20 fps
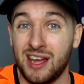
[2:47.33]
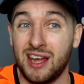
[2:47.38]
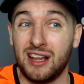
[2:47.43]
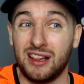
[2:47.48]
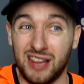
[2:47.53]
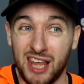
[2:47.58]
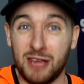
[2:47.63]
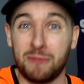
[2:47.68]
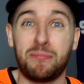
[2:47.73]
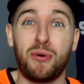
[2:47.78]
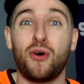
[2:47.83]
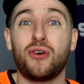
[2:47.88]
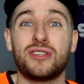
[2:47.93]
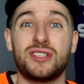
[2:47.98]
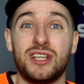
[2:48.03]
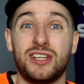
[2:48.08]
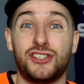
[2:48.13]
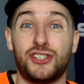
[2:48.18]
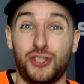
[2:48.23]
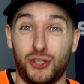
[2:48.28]
Lech
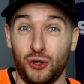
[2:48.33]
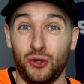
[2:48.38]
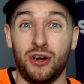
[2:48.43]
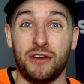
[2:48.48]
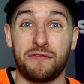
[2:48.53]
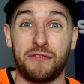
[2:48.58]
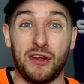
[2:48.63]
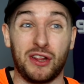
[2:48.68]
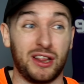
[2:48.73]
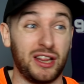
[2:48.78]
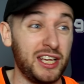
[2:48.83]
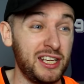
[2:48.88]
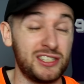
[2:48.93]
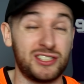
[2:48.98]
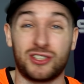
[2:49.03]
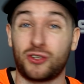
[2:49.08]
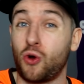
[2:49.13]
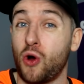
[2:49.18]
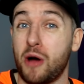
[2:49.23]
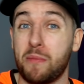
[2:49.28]
Poznan should have at
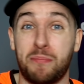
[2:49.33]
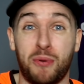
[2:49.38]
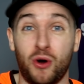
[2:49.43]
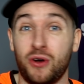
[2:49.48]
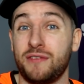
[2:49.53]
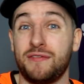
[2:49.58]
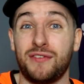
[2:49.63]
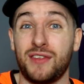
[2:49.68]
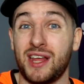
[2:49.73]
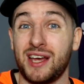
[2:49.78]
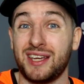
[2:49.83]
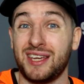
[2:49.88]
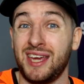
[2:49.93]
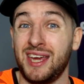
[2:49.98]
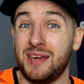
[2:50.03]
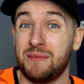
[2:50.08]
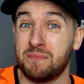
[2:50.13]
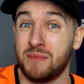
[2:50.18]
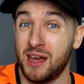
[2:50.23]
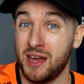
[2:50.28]
least got a point for that
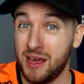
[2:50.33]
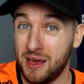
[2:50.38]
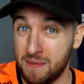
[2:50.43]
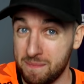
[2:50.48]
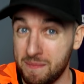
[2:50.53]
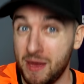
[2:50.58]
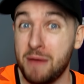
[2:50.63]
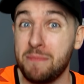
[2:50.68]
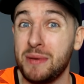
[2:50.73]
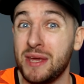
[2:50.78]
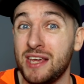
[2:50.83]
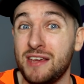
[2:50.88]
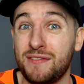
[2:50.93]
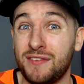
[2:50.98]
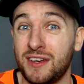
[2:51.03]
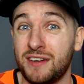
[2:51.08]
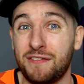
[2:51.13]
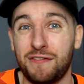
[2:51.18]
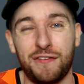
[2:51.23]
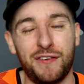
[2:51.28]
game, maybe
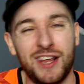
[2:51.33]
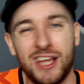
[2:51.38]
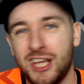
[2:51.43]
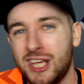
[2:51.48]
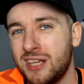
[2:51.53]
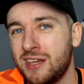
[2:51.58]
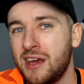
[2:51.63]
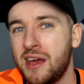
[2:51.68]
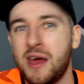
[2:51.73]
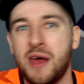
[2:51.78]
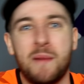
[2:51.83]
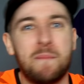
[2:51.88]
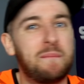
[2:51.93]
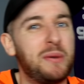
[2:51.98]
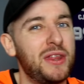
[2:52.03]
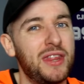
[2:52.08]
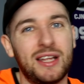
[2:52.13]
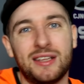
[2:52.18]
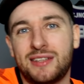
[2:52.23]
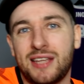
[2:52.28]
even three,
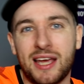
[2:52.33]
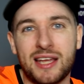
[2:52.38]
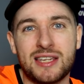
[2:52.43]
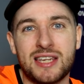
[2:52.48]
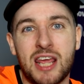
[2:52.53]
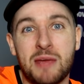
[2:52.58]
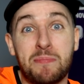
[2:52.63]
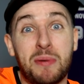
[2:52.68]
but they didn't.